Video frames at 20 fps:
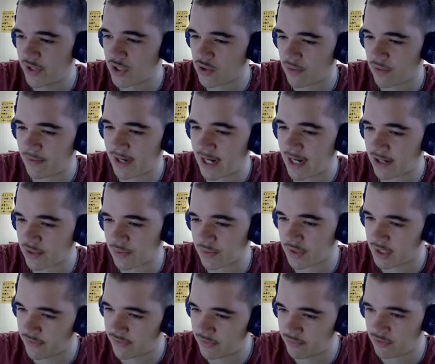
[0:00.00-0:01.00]
it out with a
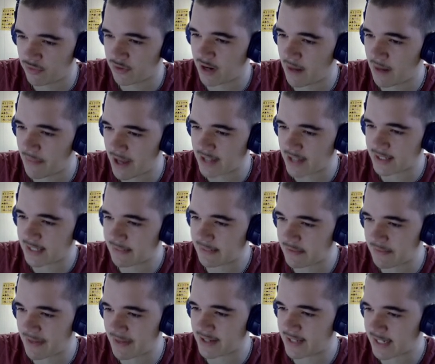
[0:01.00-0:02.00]
different program that has the same
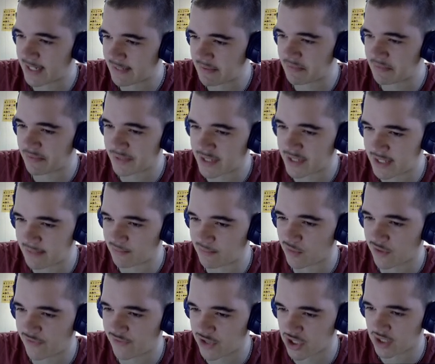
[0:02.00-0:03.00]
semantics but implements them more
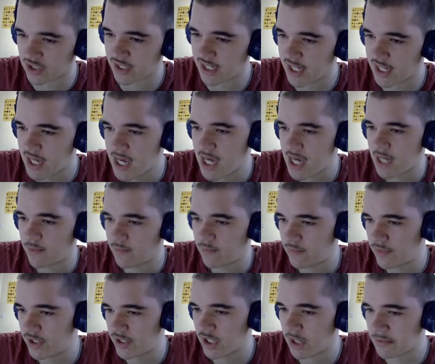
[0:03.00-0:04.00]
efficiently. We
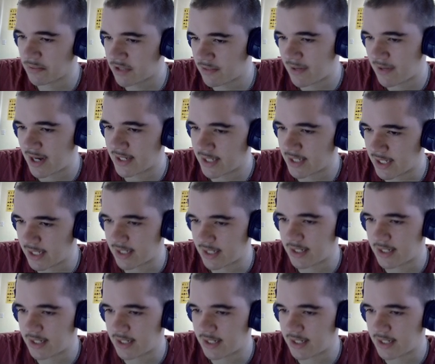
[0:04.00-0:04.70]
can optimize it.